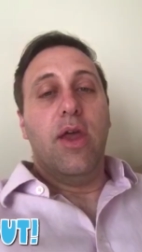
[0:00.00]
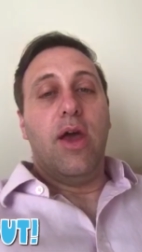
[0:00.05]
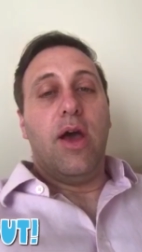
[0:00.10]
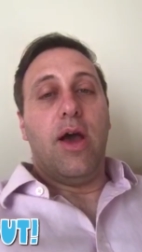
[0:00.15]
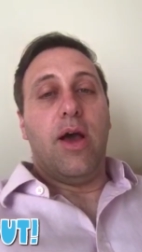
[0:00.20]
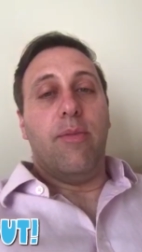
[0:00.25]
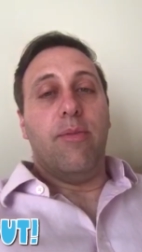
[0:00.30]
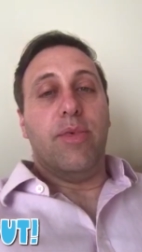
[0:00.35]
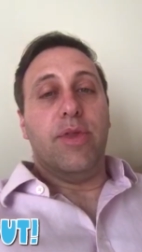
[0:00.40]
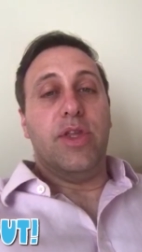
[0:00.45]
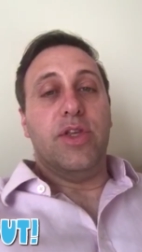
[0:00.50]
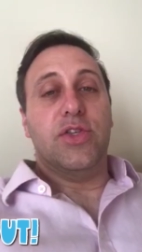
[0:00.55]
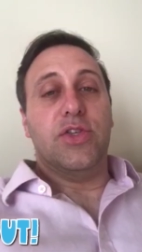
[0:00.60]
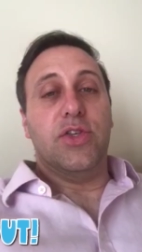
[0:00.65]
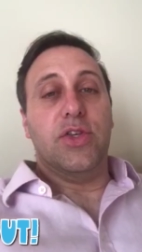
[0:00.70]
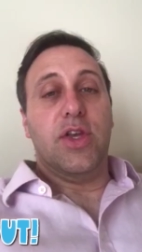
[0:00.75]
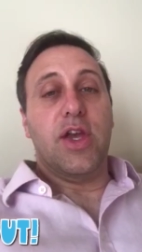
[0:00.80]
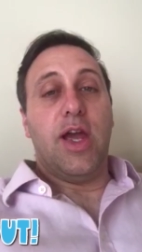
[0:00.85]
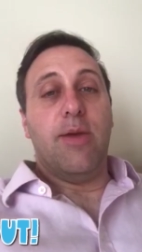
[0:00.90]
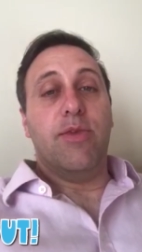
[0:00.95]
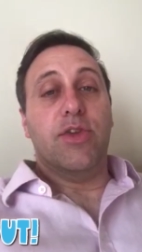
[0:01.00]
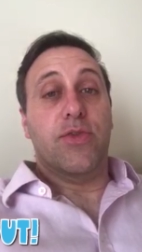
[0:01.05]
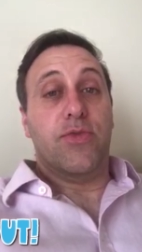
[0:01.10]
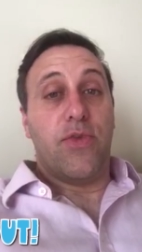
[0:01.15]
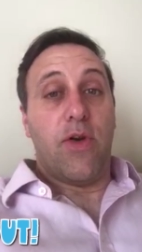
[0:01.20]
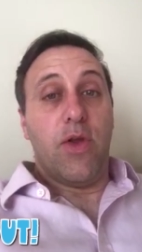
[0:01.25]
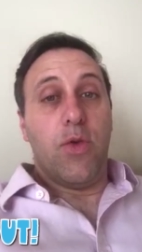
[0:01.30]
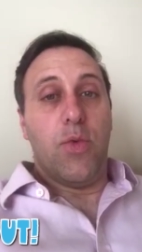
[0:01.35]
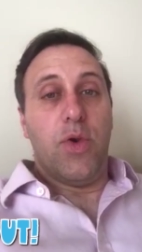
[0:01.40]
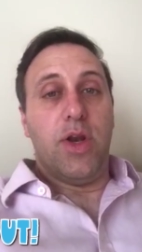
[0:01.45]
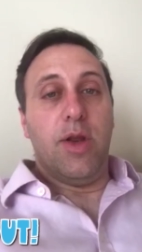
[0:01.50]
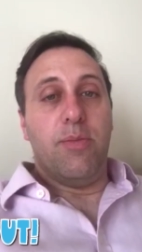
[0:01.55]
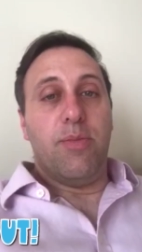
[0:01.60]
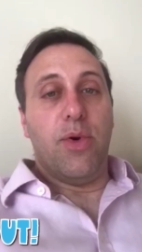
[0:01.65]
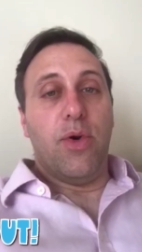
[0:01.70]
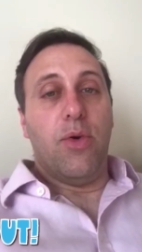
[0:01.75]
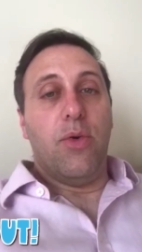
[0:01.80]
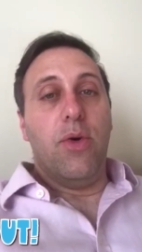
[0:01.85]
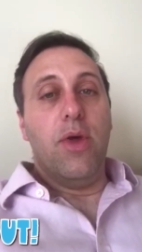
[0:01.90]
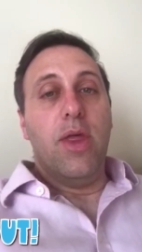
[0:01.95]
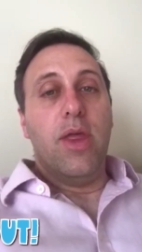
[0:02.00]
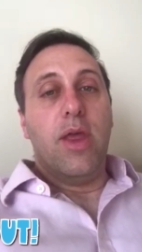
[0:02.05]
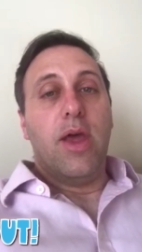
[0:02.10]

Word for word: um, but this is a game that's very winnable